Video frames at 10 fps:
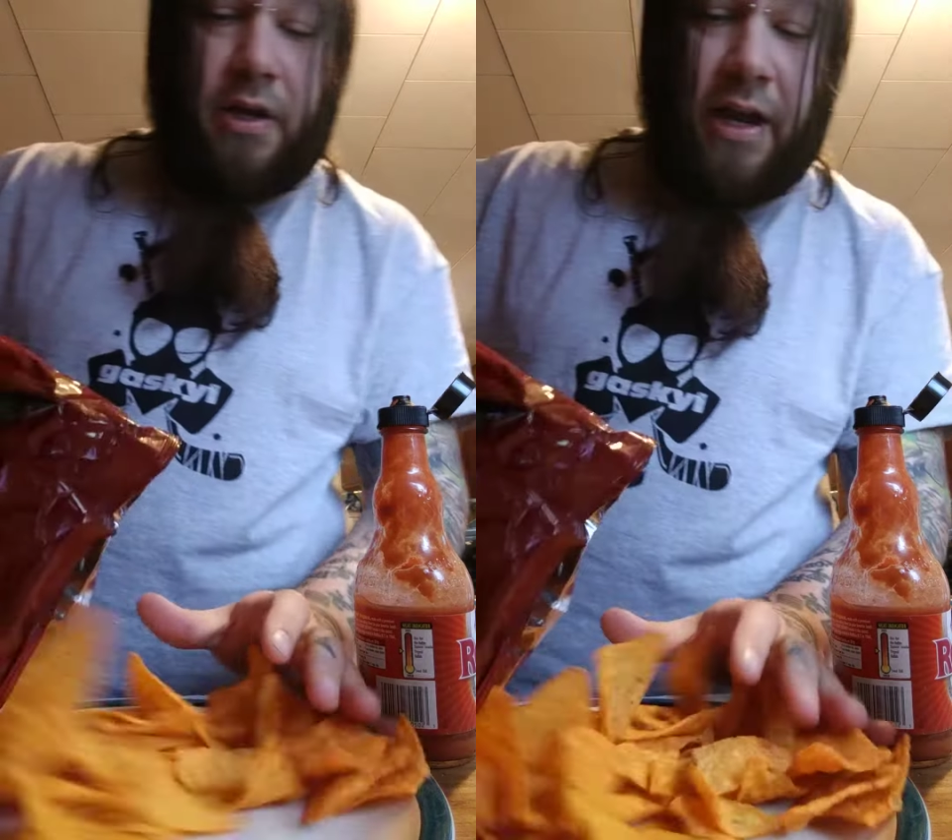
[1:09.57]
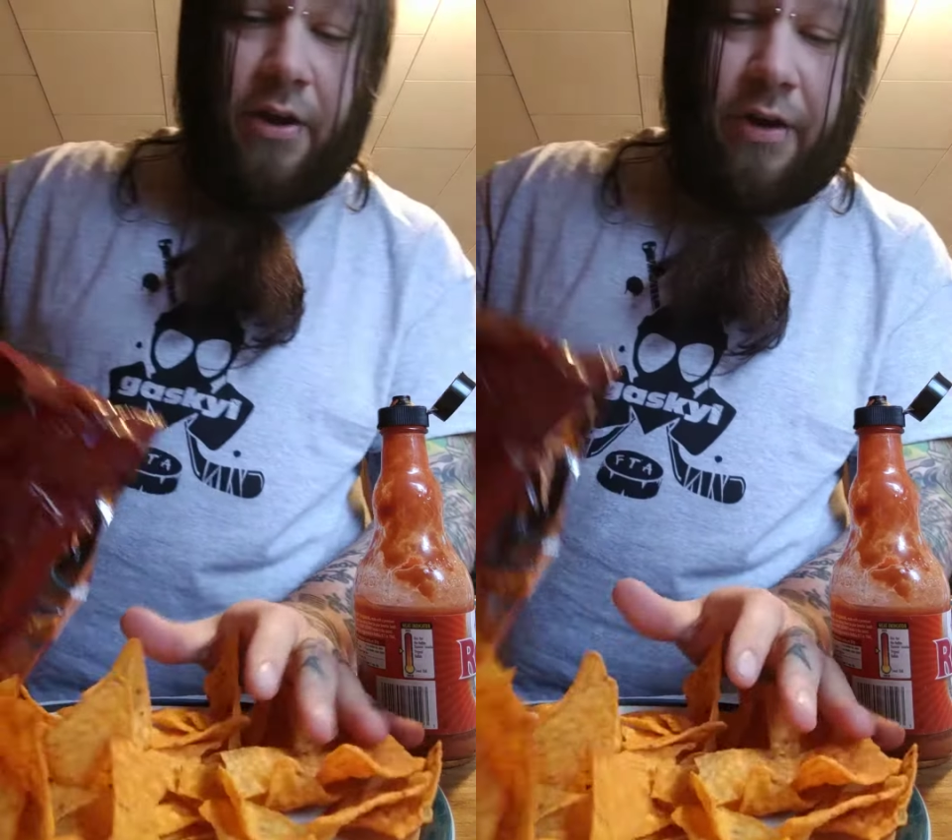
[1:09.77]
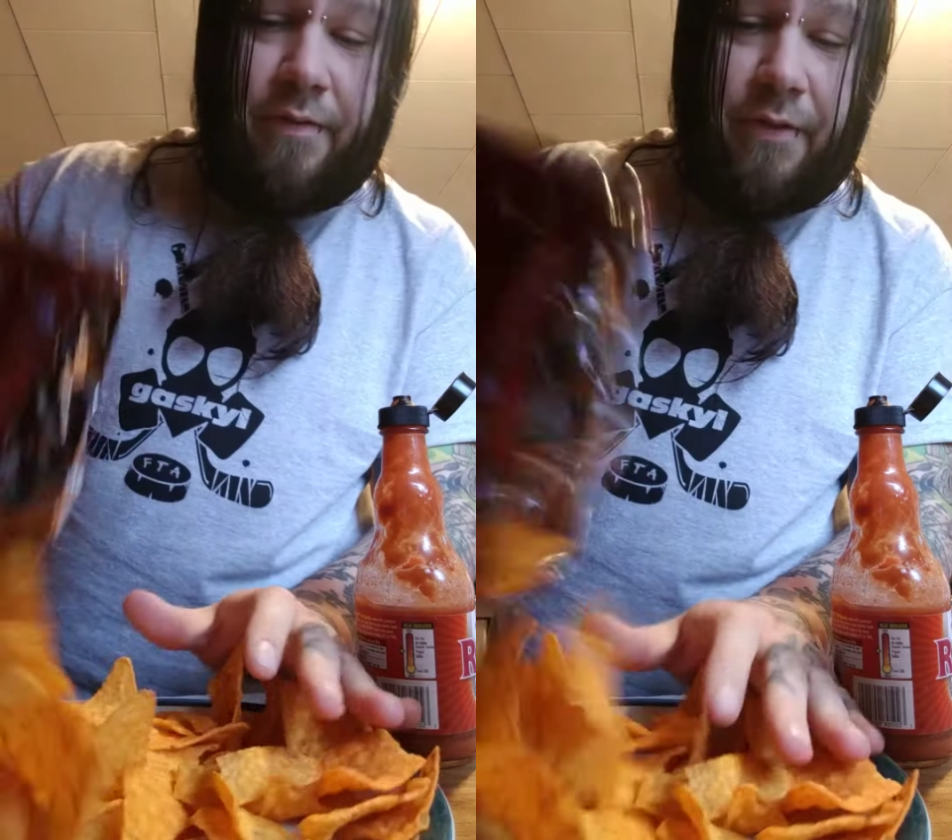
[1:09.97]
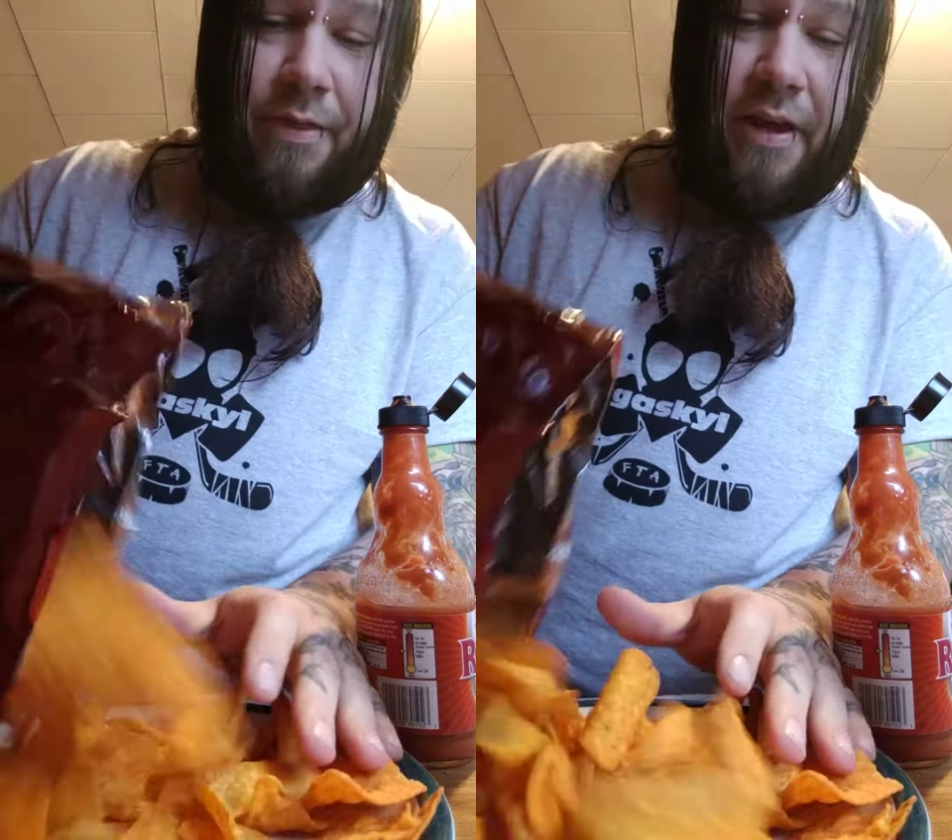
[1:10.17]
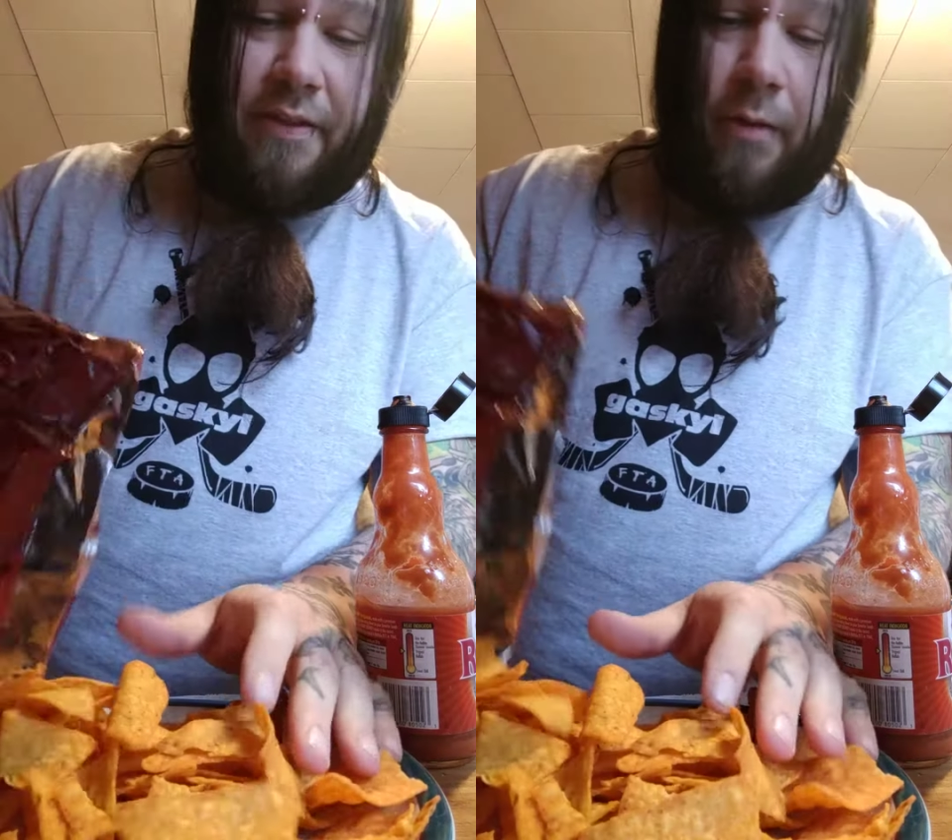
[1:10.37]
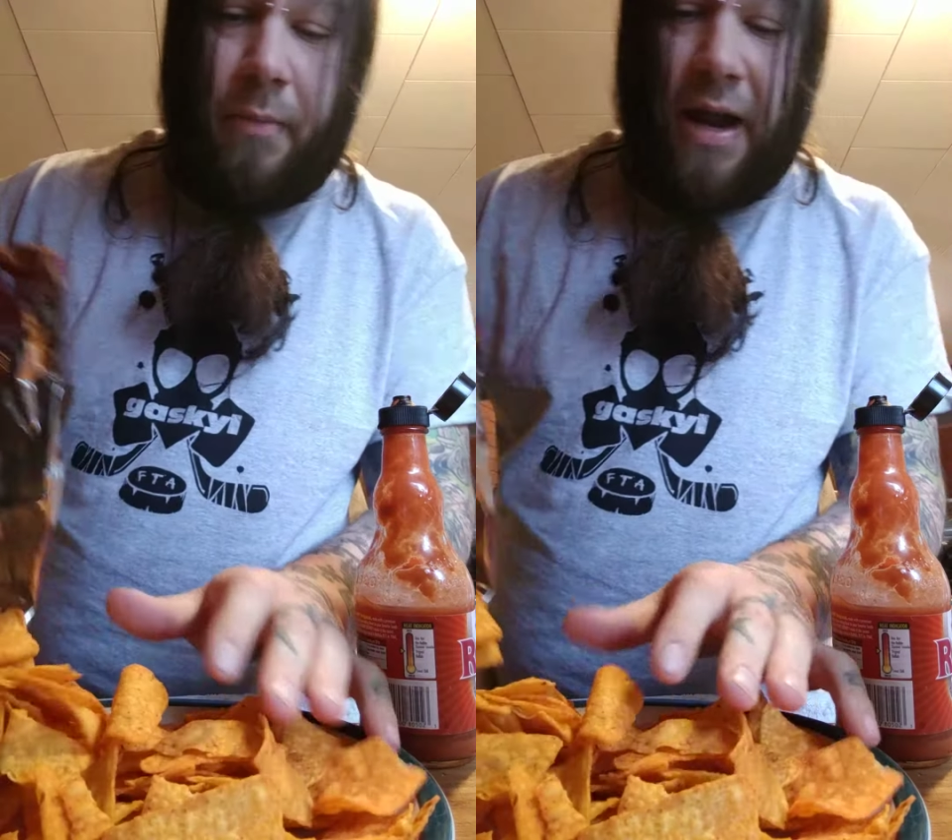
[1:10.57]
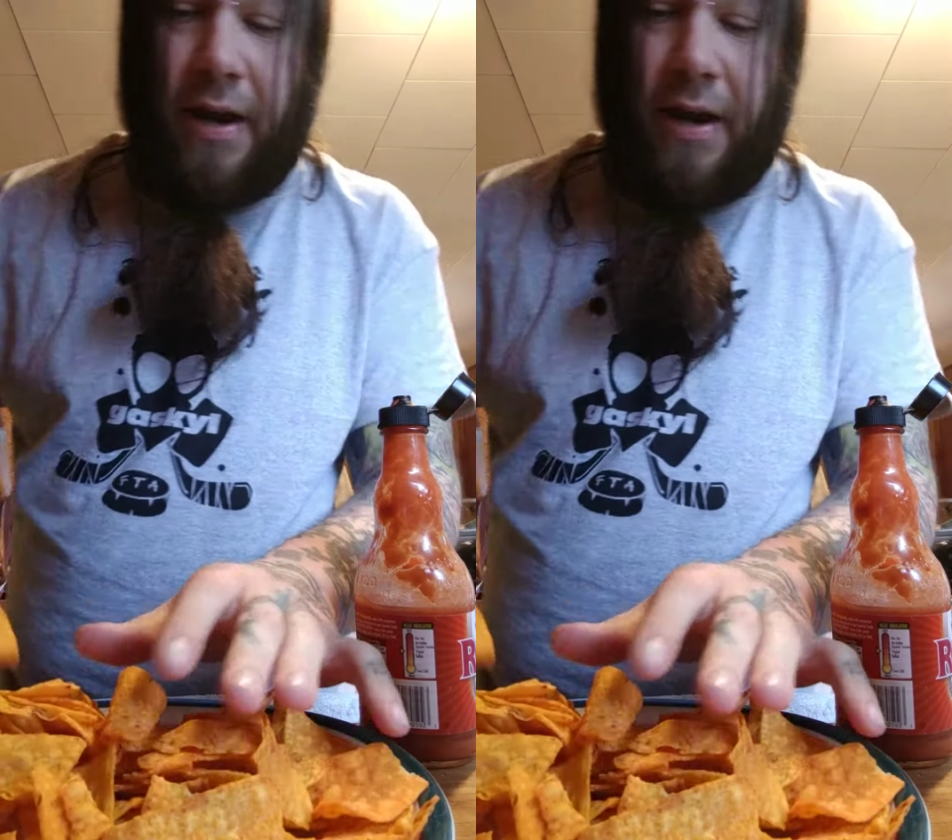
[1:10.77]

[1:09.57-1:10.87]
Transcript: I don't even think they're mine.